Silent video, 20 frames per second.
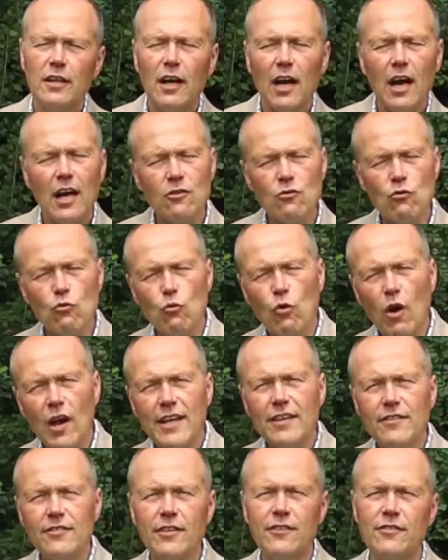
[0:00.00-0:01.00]
and
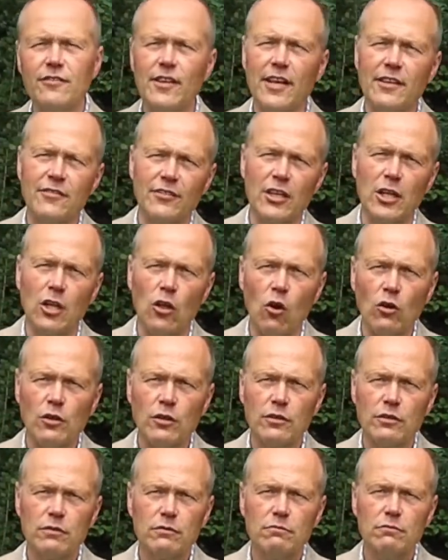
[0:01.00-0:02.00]
rise at 6 o'clock
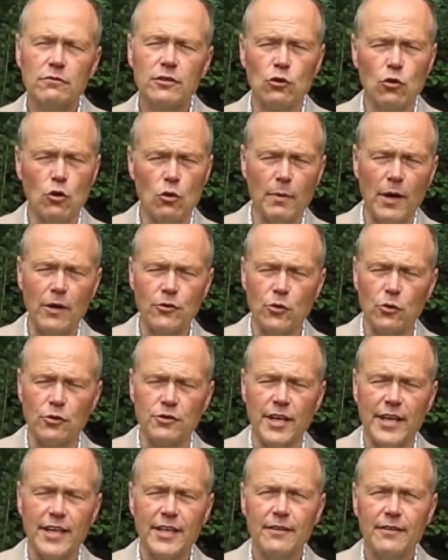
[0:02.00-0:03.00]
to go about your
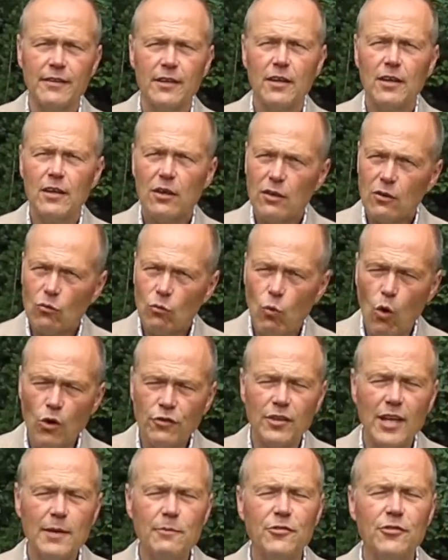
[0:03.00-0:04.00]
day,
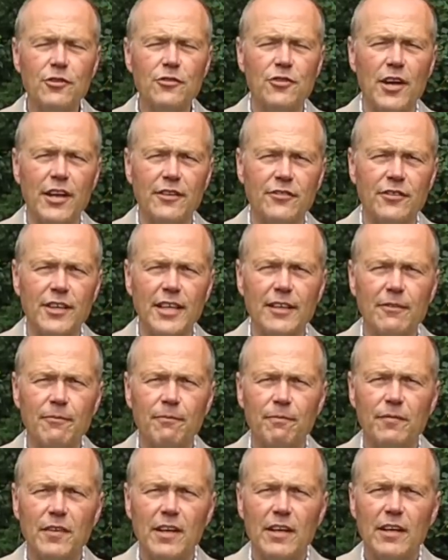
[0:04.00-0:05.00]
what I'm suggesting
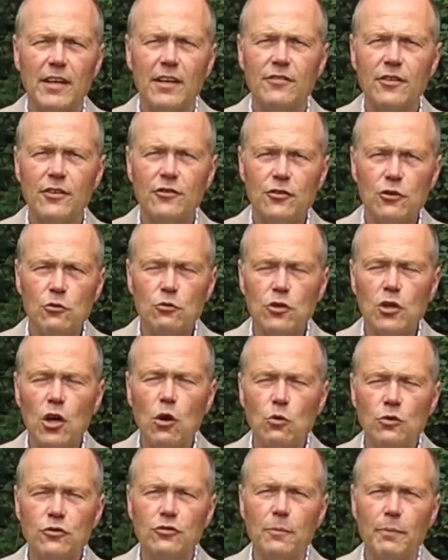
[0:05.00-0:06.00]
is that you
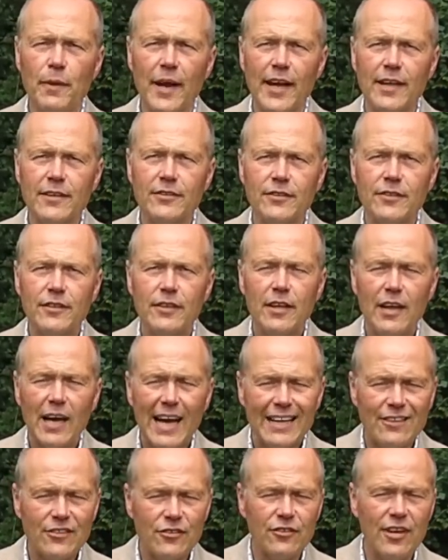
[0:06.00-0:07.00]
go to bed
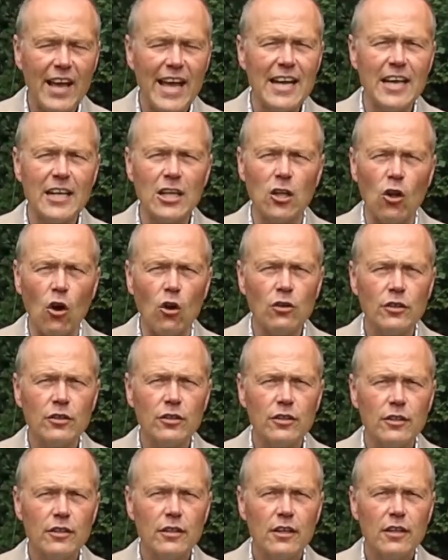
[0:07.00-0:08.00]
at 10 o'clock
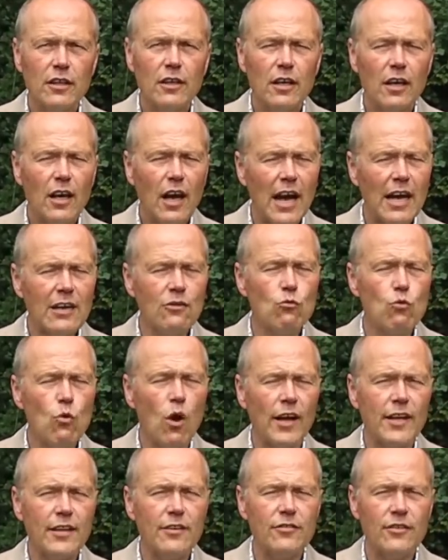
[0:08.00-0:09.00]
and
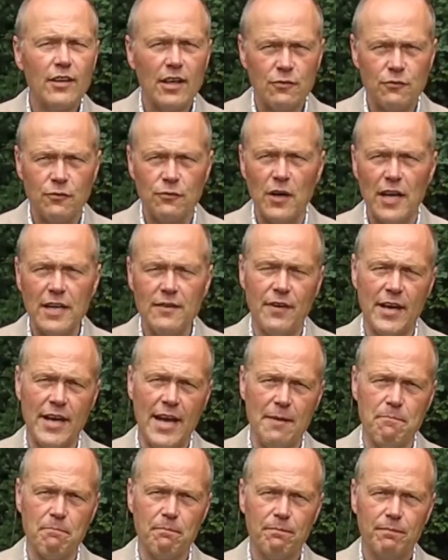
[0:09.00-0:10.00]
rise at 5
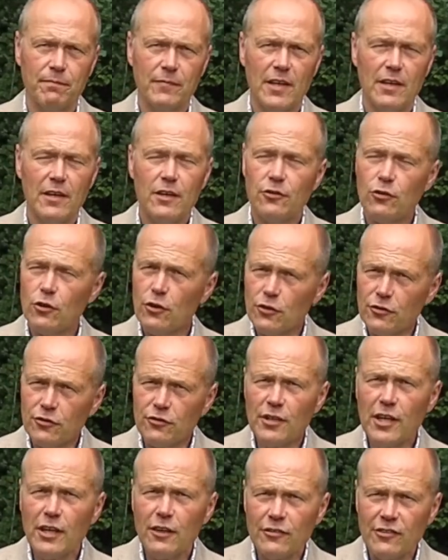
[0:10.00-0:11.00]
a.m. So you're
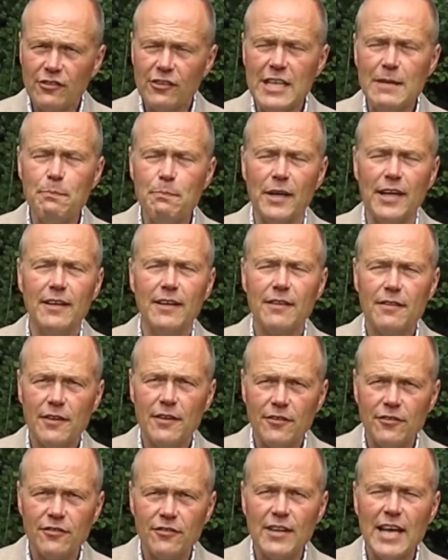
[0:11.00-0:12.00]
still sleeping
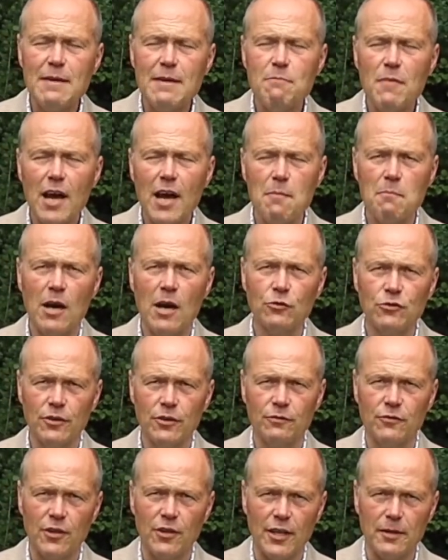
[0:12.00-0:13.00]
the same amount
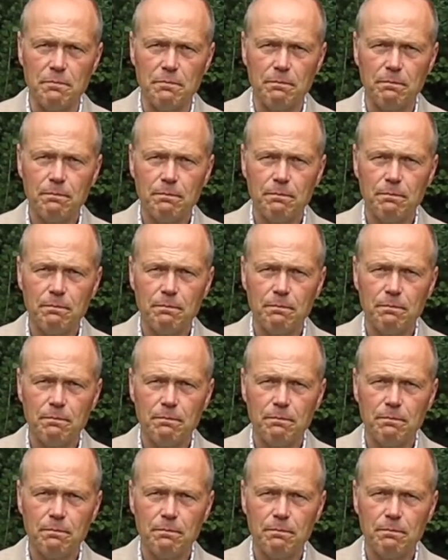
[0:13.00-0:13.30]
of time.